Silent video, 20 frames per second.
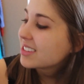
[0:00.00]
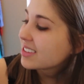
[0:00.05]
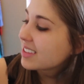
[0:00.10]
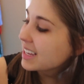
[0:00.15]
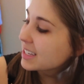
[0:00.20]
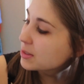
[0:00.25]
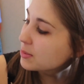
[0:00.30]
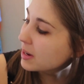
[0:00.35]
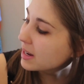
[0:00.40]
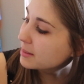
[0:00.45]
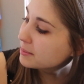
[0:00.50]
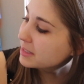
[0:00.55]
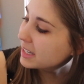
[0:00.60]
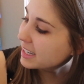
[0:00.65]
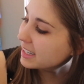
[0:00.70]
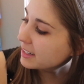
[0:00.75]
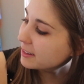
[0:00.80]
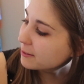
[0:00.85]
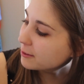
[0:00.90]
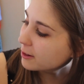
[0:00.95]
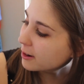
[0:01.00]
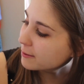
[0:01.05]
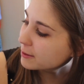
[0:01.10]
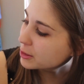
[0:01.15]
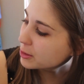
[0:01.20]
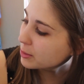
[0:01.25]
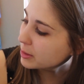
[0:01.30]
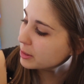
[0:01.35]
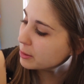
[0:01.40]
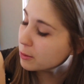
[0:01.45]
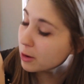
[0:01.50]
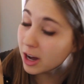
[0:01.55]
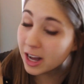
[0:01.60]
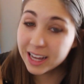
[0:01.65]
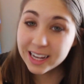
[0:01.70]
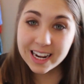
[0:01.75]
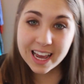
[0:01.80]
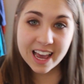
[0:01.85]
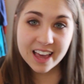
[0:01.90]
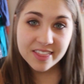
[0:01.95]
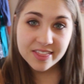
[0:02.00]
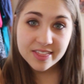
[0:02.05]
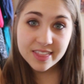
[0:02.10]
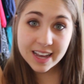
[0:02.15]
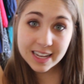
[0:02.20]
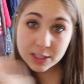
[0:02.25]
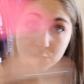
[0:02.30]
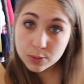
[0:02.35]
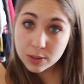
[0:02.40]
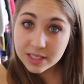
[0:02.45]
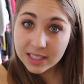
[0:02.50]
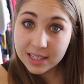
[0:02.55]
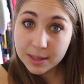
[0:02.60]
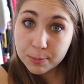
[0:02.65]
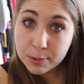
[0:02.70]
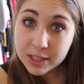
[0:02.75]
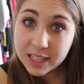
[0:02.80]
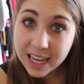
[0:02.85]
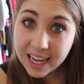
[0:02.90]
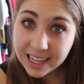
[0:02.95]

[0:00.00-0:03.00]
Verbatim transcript: So that's why I'm dating Forever twenty-one, and that's what's up with